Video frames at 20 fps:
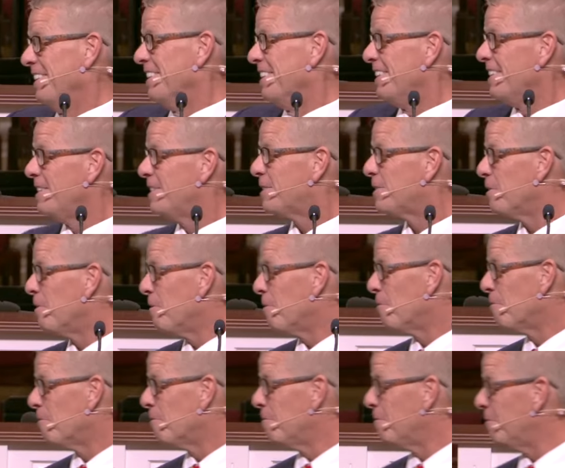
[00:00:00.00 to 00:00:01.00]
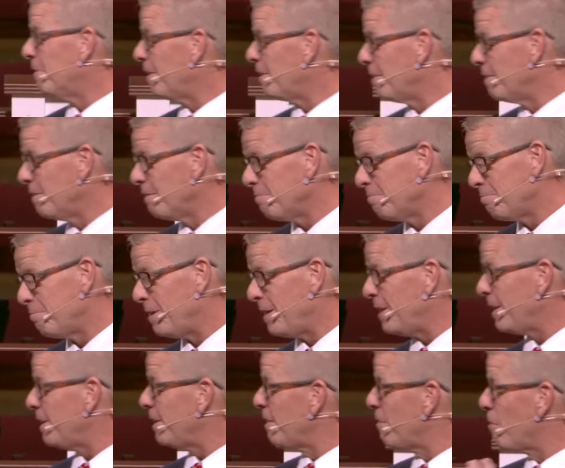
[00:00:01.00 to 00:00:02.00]
And so,
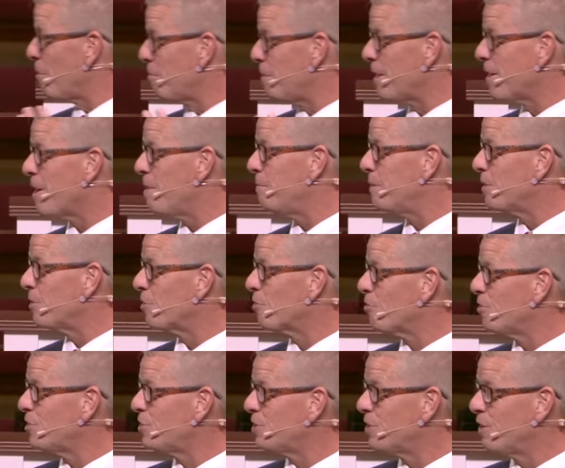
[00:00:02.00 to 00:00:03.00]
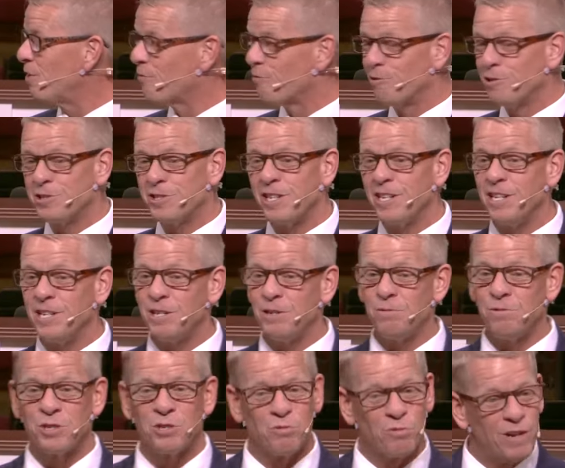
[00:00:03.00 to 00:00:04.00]
immediately on becoming a Christian, the first thing he did
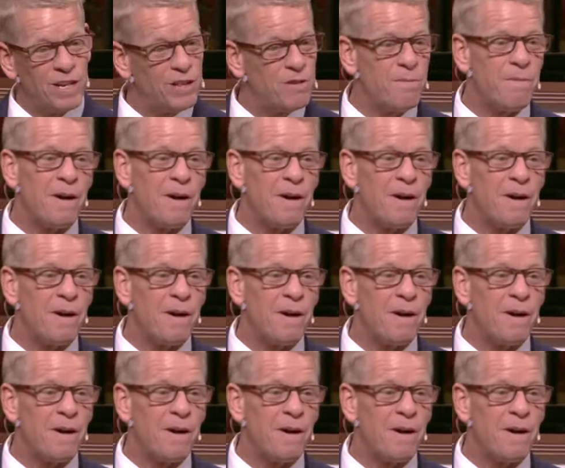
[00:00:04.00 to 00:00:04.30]
was read the